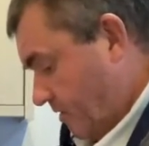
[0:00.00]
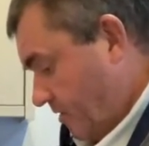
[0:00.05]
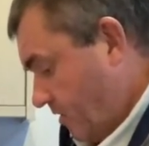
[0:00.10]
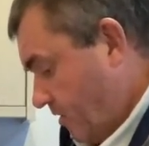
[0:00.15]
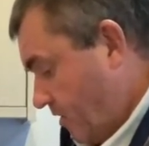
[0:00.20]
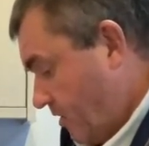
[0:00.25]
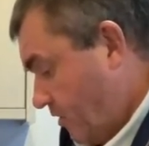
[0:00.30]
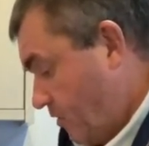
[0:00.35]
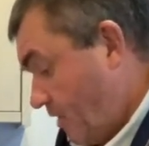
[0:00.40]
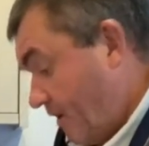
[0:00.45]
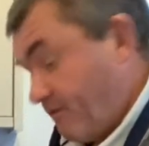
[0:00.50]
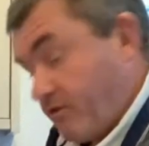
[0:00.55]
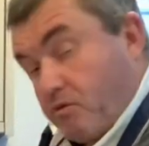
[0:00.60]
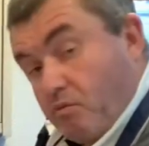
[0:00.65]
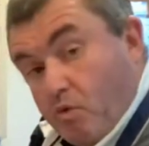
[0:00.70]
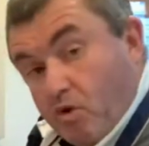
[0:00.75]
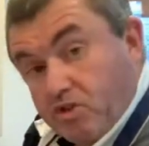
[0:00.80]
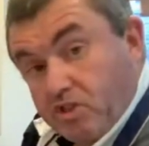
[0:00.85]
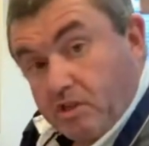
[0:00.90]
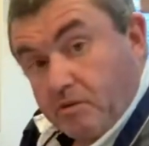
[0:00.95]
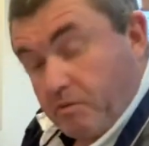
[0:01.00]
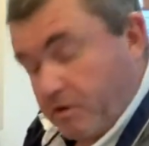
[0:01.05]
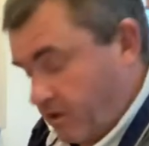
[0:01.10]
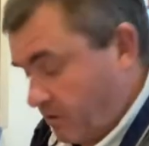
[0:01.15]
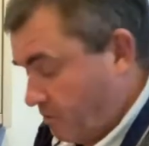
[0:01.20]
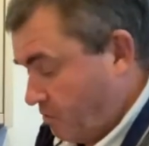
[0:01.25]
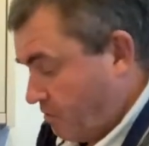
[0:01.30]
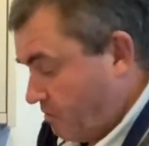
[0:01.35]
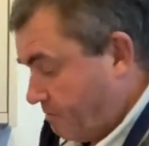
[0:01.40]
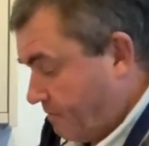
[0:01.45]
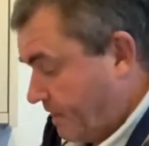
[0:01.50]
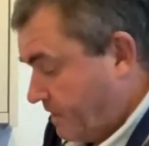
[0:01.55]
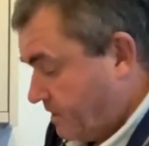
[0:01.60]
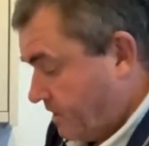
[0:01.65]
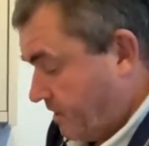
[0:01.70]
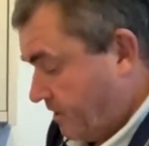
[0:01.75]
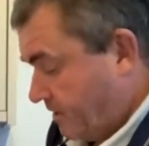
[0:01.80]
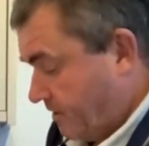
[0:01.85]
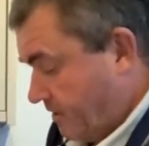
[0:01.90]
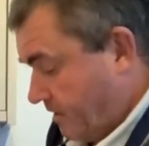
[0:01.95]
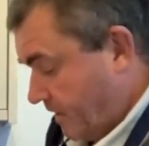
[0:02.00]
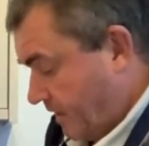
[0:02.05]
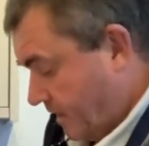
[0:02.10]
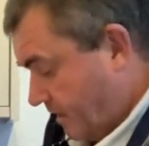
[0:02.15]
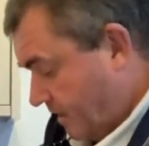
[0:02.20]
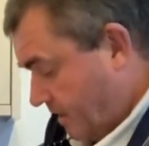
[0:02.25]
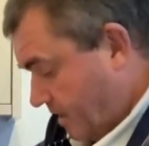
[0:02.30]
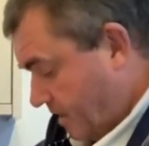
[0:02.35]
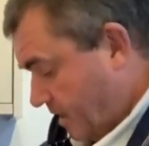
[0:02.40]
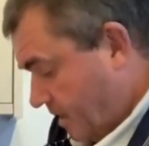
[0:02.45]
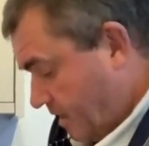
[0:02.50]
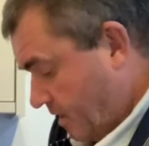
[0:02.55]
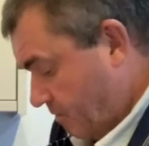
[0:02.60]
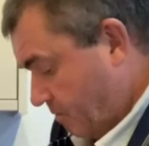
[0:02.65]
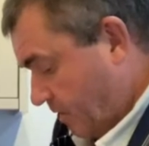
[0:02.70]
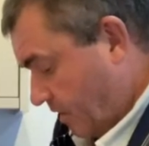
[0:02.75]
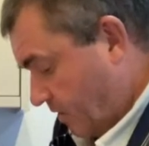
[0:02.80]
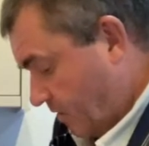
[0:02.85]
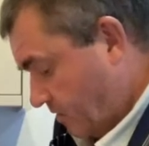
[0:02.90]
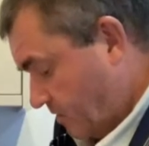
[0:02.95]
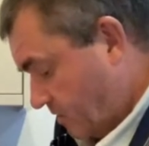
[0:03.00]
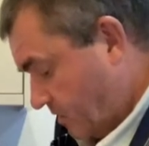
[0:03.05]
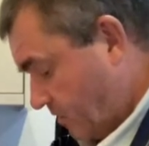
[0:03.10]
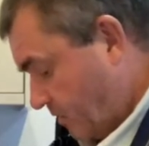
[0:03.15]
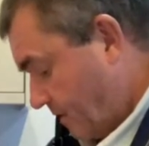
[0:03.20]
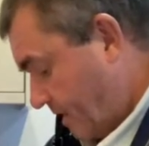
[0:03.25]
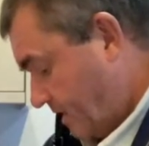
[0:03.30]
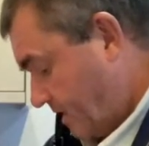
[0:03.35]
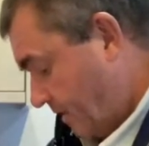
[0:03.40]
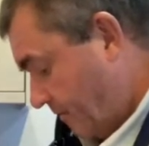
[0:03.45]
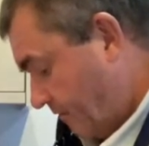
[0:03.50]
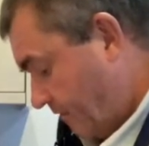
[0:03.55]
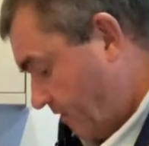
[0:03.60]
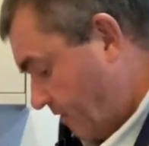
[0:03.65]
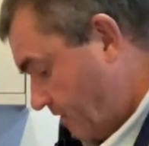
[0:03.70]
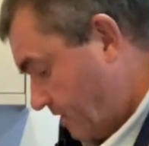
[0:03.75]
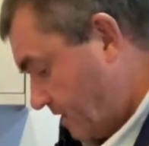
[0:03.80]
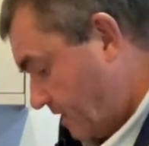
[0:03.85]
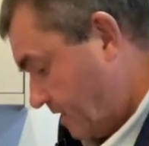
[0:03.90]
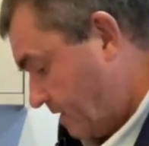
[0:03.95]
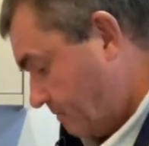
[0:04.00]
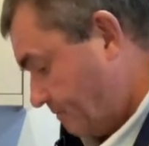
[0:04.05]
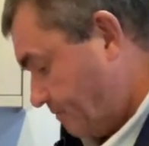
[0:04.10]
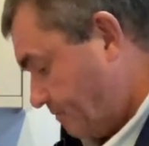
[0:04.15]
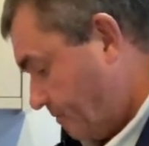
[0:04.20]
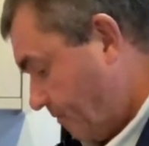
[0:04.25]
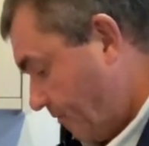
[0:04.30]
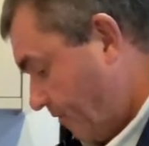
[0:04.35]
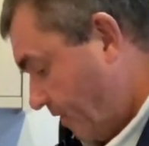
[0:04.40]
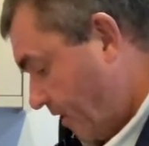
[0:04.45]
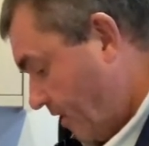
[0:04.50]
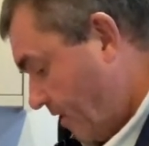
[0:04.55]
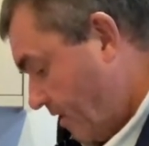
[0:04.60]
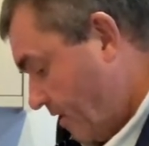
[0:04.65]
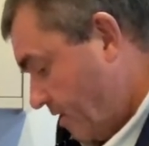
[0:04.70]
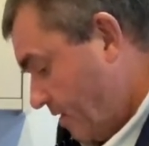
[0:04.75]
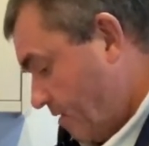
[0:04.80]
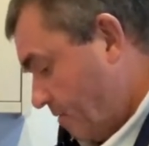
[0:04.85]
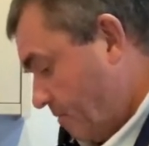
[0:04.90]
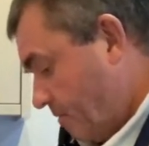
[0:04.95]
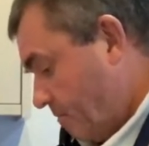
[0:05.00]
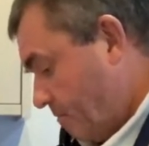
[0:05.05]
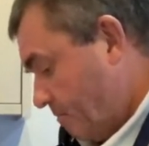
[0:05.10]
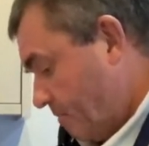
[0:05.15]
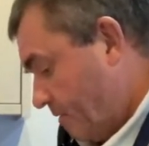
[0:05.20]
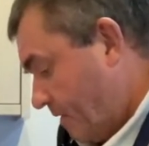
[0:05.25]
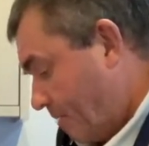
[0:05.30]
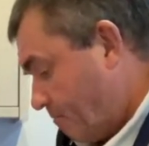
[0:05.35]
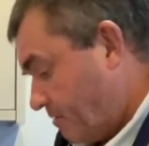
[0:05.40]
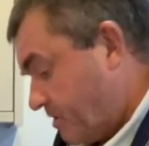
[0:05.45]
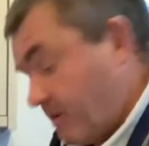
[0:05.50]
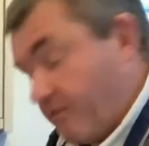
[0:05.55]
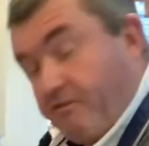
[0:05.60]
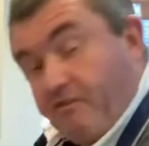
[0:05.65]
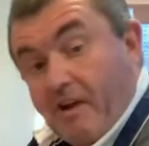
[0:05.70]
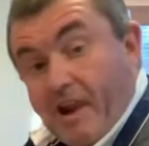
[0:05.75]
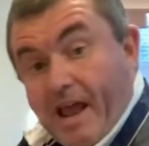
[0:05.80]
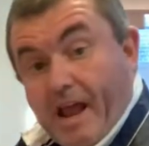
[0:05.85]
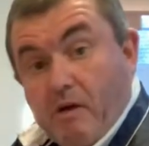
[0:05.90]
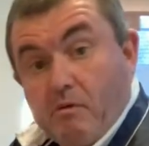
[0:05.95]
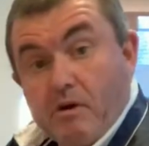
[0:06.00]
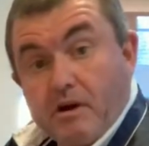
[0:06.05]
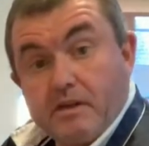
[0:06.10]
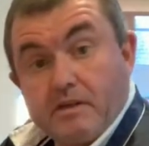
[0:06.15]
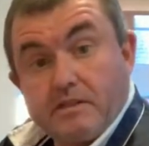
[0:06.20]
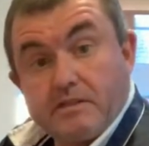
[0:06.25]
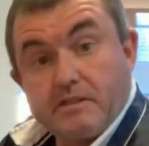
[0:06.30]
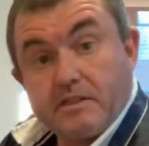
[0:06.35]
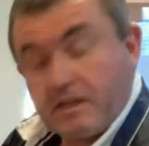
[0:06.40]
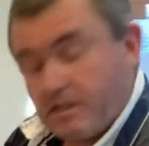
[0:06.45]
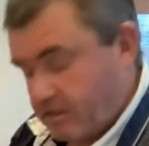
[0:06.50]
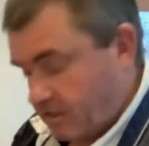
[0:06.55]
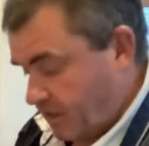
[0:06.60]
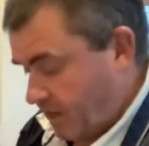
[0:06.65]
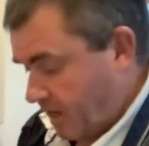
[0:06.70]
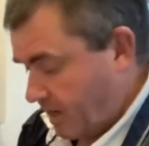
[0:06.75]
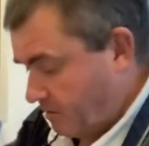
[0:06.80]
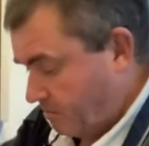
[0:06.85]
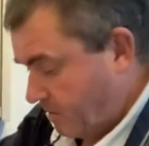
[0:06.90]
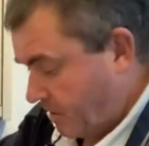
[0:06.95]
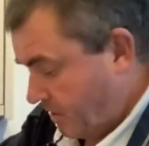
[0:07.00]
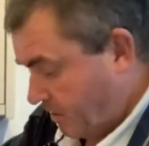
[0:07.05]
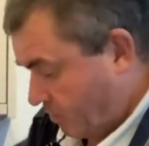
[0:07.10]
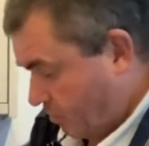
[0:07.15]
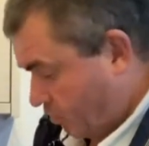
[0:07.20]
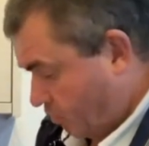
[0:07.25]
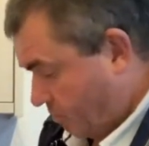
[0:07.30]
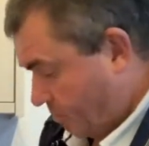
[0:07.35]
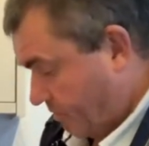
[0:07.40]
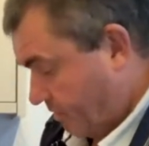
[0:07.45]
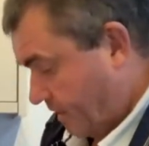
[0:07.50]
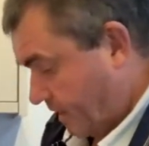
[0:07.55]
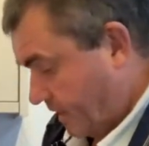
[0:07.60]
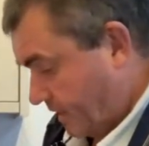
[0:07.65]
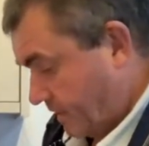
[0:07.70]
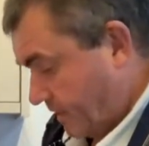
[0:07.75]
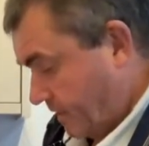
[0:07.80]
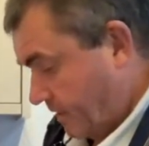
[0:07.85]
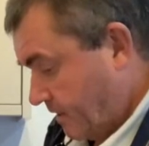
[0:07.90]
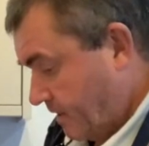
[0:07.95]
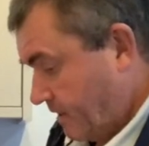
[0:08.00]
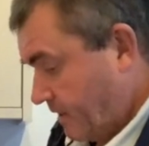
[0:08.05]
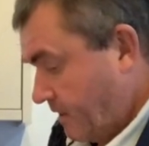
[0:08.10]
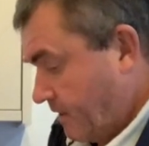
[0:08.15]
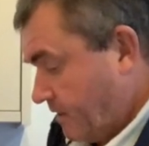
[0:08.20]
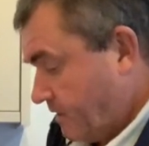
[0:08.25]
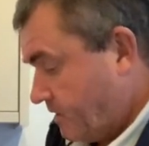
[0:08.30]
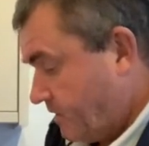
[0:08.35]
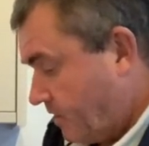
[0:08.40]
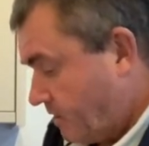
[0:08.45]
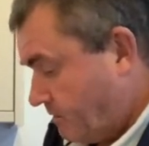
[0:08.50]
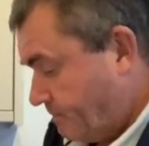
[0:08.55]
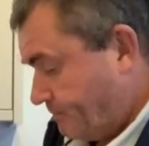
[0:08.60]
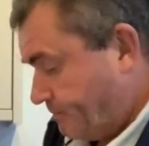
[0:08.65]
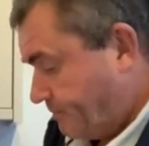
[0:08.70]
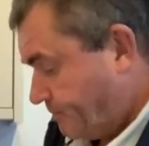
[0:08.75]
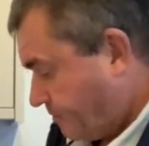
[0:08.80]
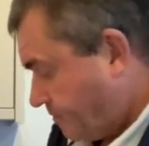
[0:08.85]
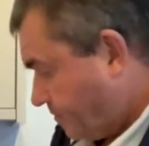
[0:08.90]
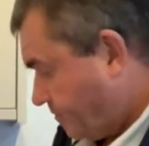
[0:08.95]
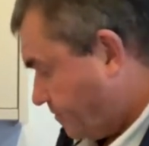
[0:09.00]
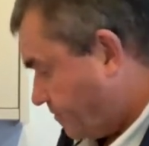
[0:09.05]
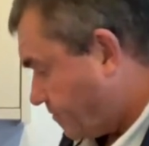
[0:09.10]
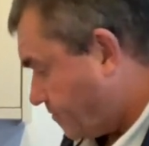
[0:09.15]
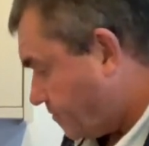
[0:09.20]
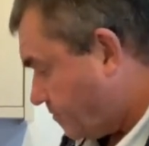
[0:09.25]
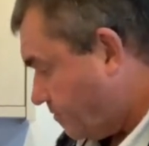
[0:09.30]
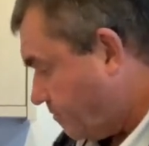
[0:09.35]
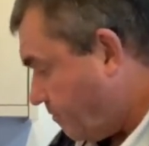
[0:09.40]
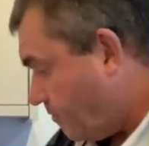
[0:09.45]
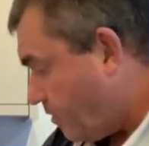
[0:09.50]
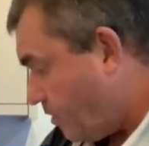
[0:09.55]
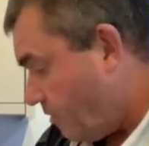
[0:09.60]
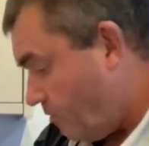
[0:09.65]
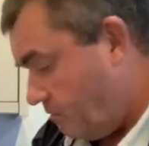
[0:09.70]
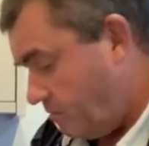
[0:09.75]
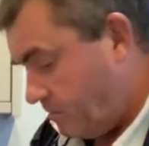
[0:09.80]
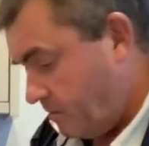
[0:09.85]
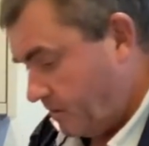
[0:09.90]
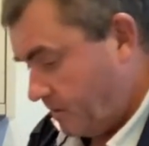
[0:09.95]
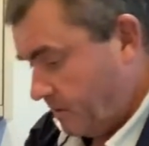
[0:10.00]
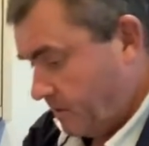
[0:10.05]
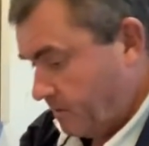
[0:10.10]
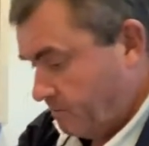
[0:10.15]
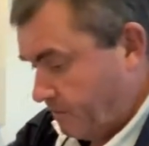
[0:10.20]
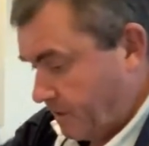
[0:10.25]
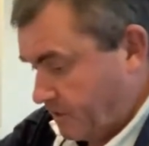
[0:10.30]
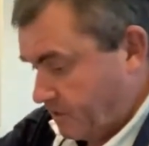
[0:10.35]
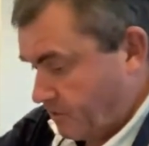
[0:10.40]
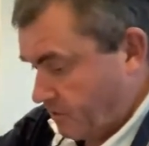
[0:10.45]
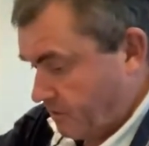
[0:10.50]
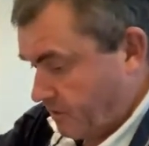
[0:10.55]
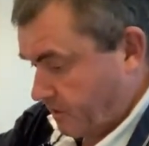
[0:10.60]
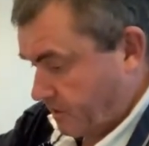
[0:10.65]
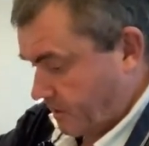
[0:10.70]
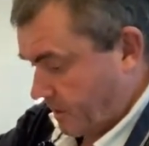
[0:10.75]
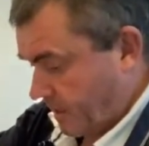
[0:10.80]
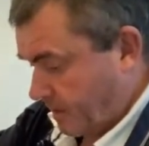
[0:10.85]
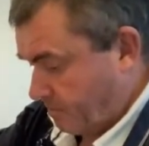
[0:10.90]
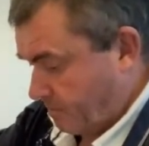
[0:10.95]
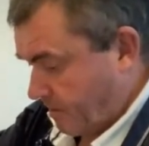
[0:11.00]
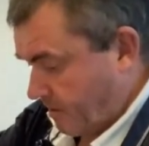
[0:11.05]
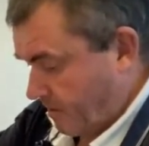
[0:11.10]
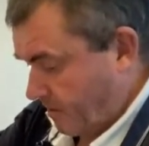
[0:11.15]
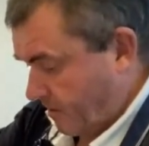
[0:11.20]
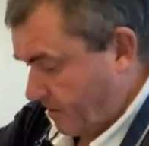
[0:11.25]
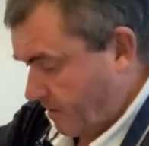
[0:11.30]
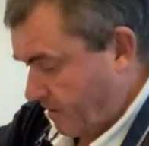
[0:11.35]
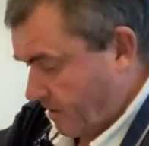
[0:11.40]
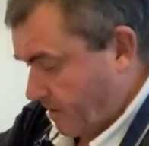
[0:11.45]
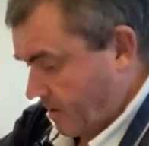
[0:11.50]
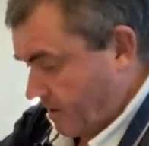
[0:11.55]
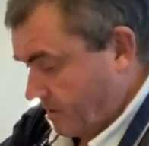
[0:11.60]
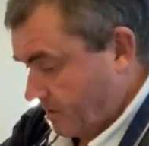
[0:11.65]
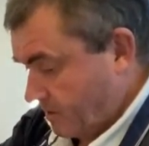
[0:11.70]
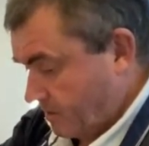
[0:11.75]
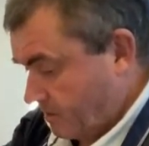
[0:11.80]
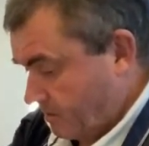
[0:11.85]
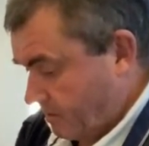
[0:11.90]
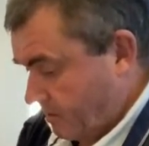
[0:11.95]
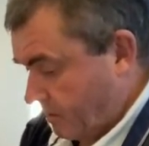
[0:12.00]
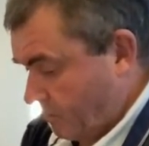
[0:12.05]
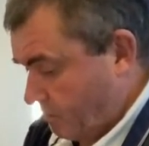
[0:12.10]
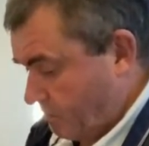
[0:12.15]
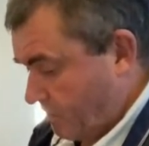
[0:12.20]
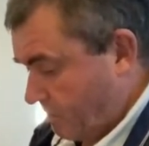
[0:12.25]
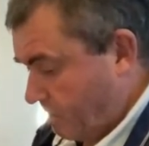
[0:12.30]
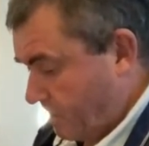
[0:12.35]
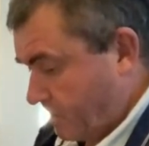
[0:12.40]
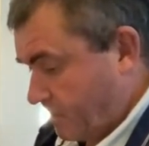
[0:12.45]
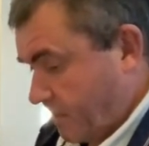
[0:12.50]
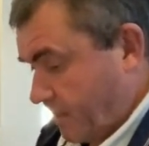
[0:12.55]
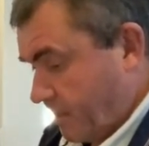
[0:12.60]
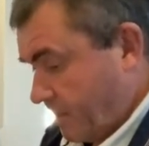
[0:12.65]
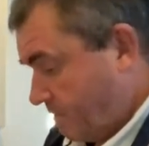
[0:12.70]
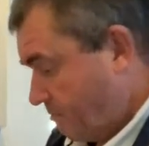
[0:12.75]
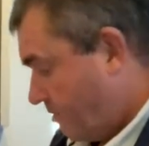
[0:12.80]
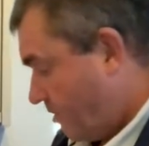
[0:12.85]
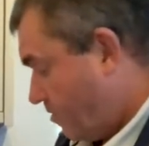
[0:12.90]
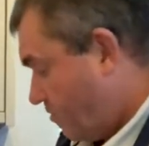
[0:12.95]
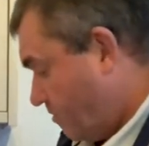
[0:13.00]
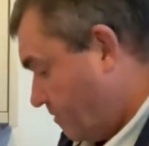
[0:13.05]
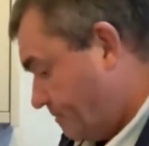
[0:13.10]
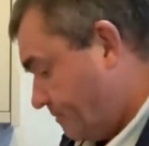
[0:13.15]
you have to watch it when you were mixing it earlier, because you end up finding lumps of flour as such that hadn't been incorporated. So, oops, bits trying to escape. Just trying to get all the bits out of the bowl.